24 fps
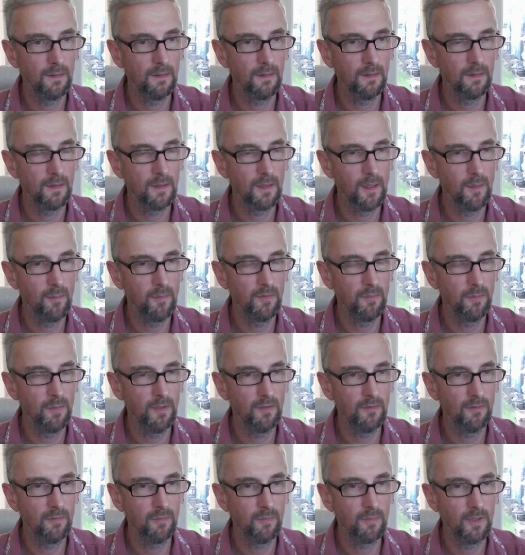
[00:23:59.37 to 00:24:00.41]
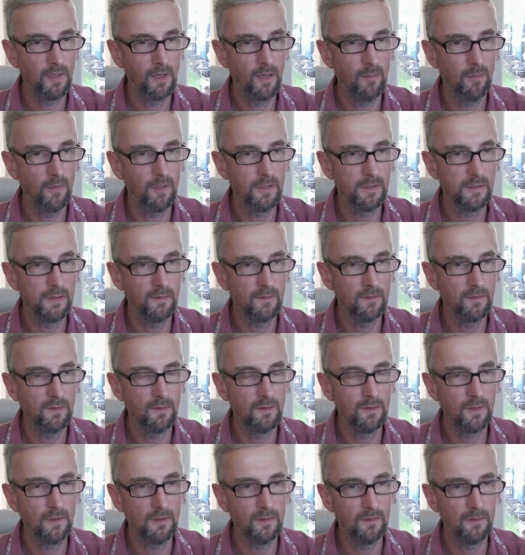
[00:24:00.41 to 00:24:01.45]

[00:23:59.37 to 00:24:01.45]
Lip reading: Campus motor calibration is a good thing to